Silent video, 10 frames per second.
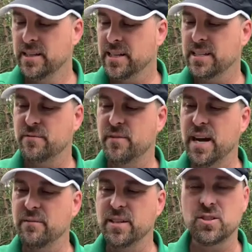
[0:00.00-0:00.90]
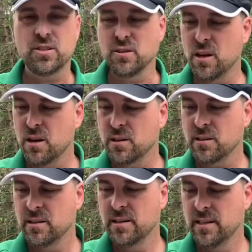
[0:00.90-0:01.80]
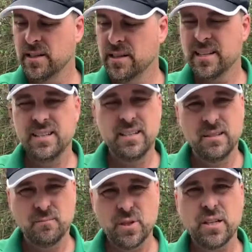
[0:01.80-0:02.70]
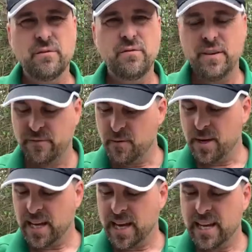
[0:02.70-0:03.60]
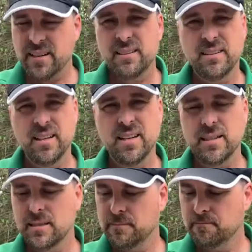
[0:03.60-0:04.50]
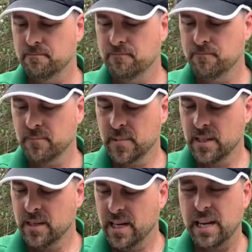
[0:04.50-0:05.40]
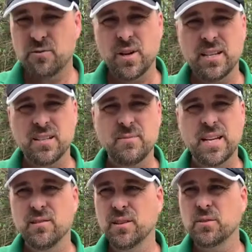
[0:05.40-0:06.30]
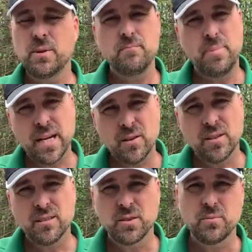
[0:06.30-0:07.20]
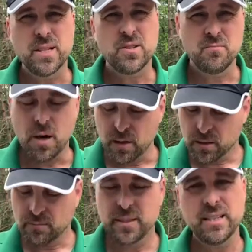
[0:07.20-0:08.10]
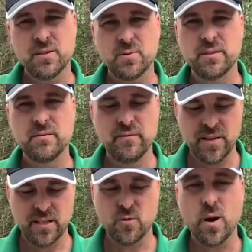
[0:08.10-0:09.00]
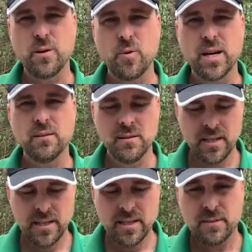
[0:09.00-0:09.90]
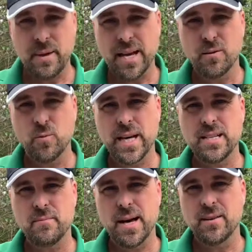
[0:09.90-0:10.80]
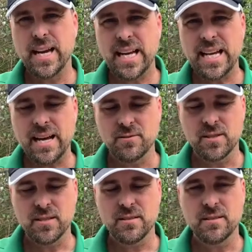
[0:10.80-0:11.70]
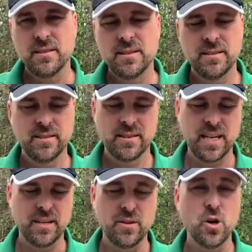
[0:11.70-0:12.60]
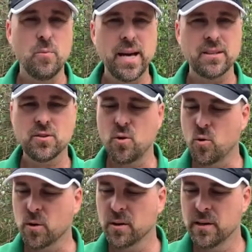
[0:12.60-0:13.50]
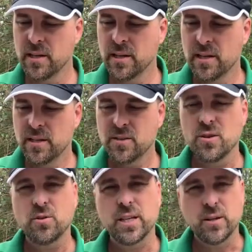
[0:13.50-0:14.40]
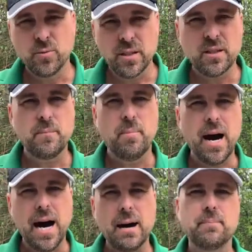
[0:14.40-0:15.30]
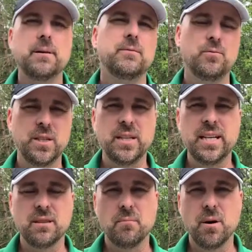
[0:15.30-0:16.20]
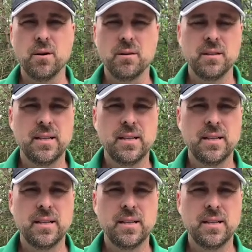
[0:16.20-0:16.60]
That's 5 inches long. Pretty good fit for my hand. I've tried some that are a little bit bigger and a little bit smaller, but this one fits quite well. This paddle weighs about 8 ounces. It's got a Nomex core, so you get a really good pop when you hit the ball.